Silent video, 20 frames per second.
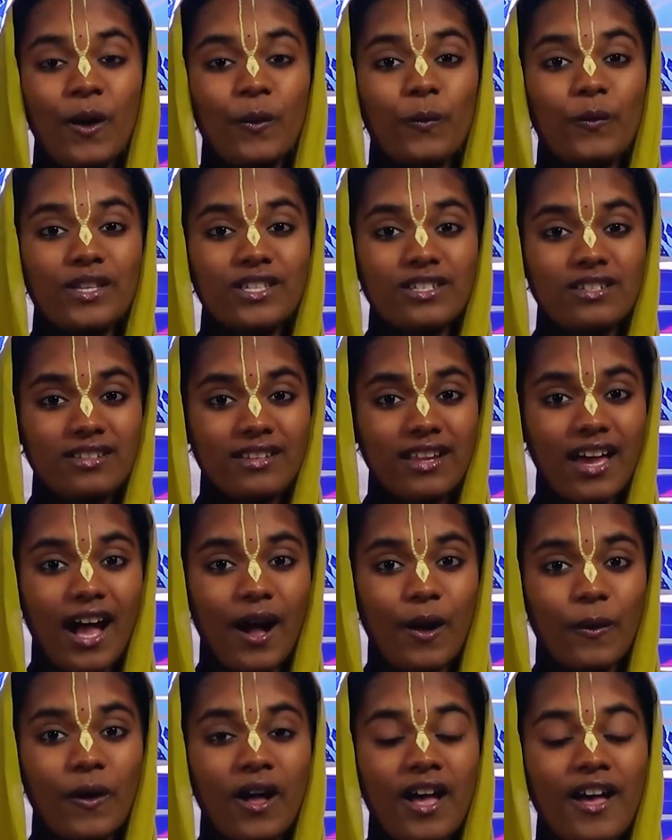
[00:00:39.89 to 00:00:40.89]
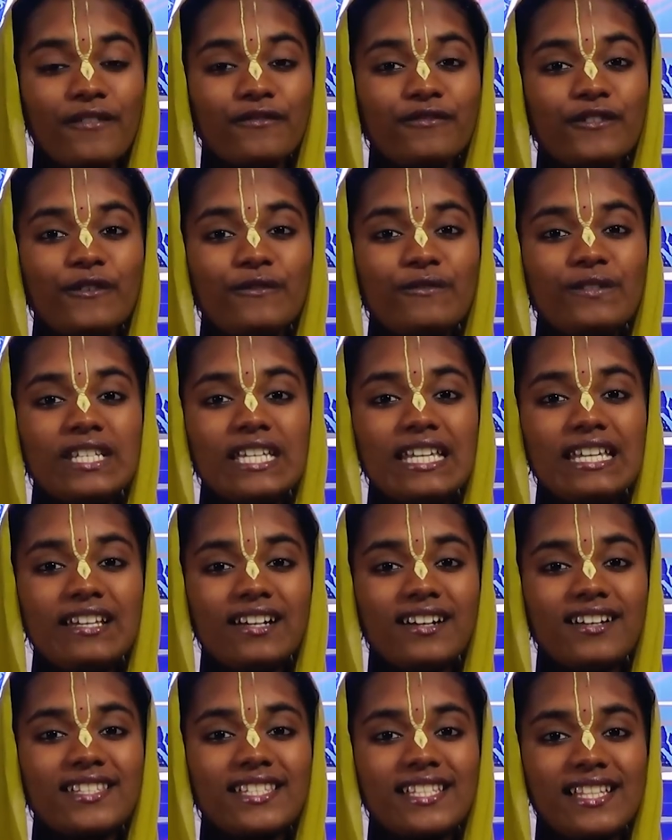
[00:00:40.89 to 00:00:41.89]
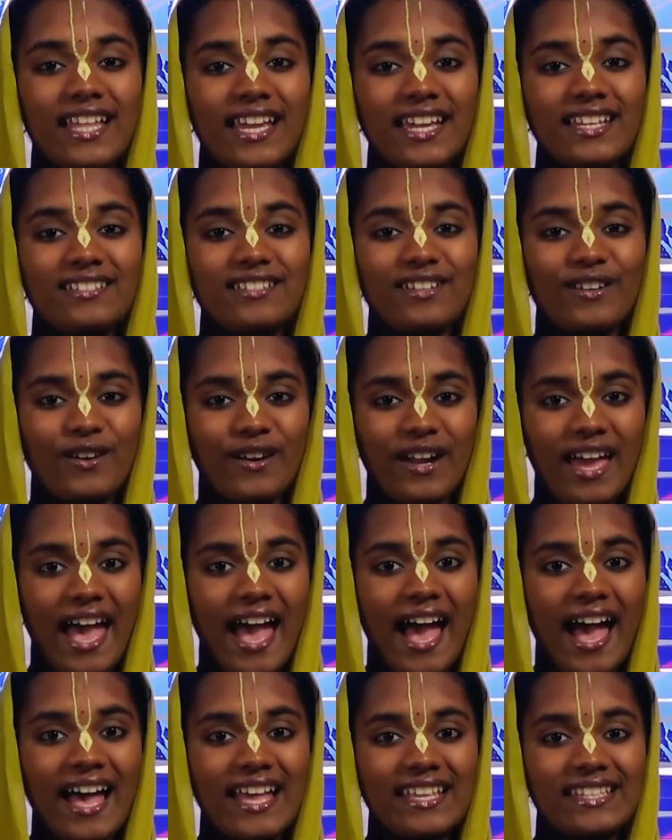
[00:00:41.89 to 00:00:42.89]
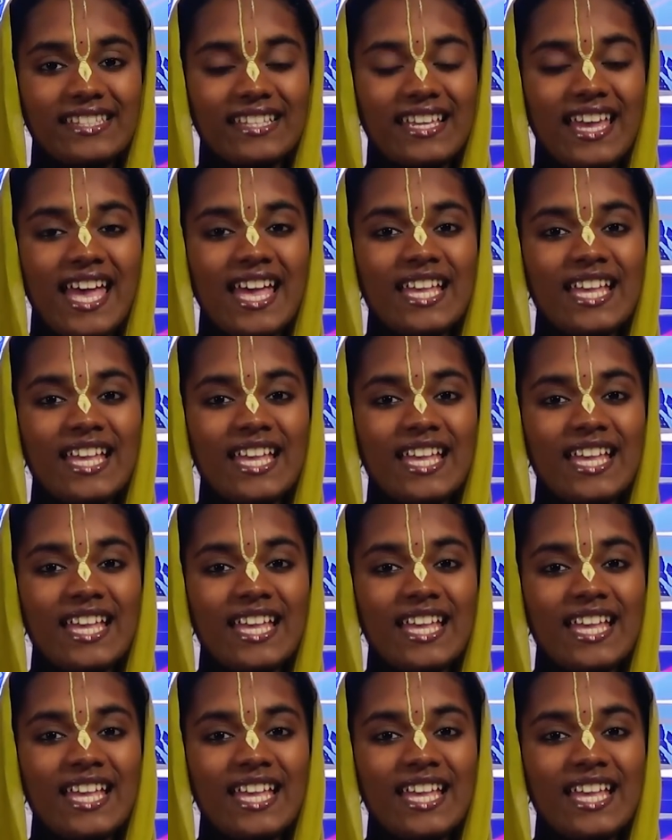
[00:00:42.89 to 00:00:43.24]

which now, 50 years later, has